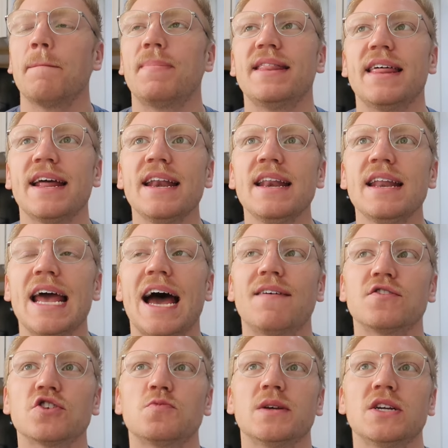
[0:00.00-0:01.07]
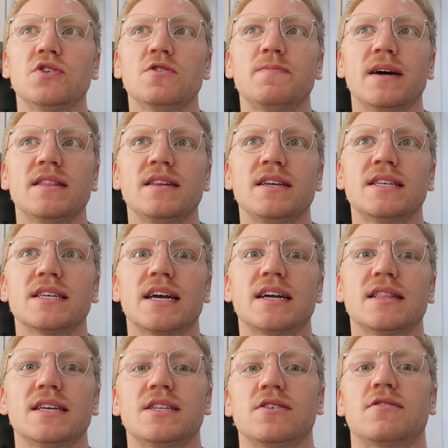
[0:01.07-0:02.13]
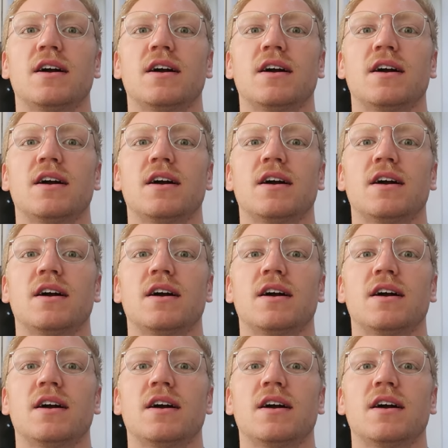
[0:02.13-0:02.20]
But then after speaking to it, Bethenny's like, listen,